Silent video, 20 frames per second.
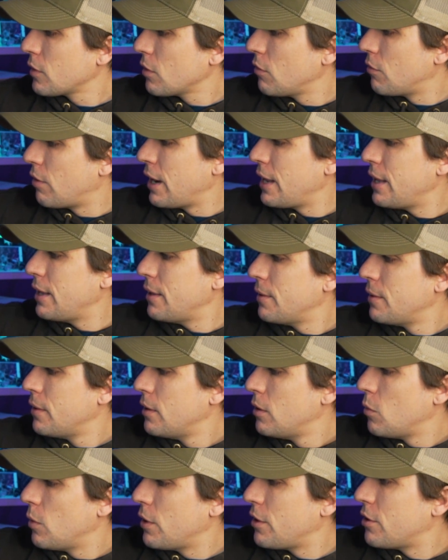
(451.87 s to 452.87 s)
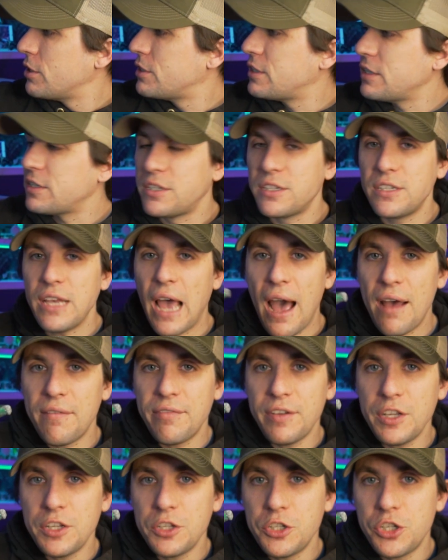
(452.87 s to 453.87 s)
right? Whether it's a
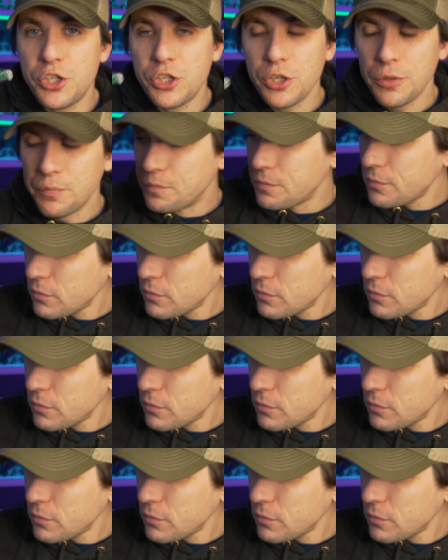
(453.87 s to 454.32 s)
Savage,